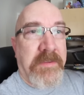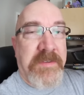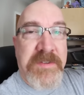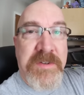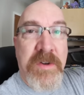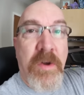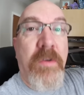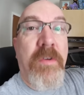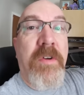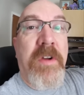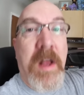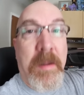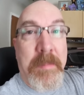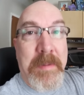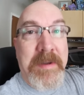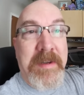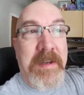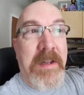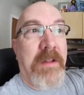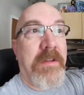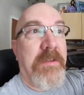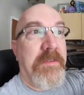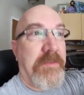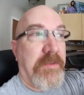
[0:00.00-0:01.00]
the snow coming
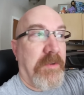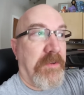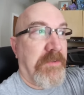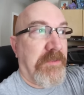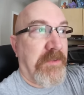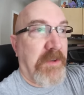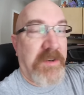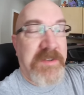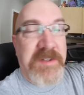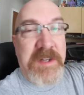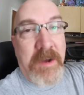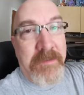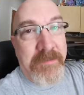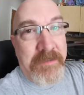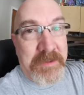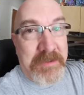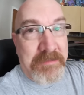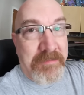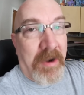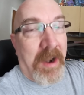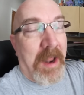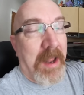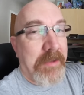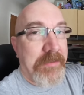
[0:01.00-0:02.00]
down. So it starts off with
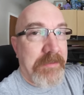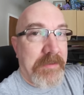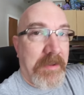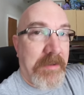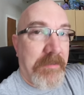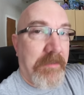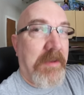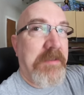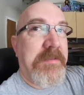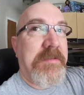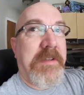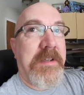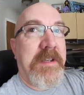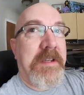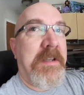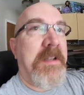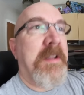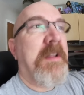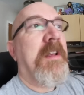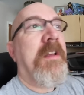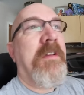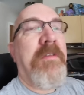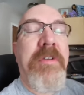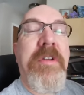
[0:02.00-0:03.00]
grass, and then eventually,
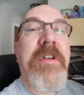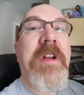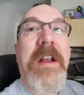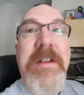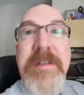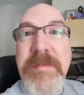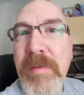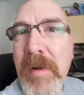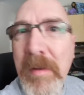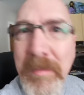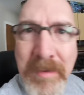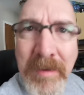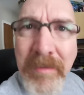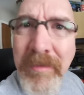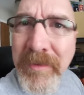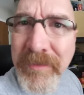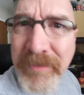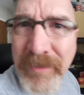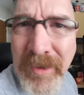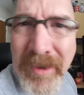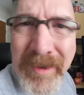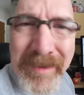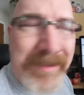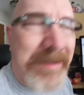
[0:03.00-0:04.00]
you guys probably already
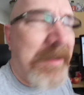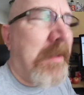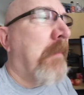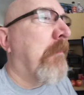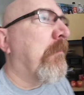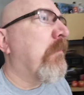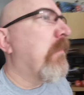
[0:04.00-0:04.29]
saw it.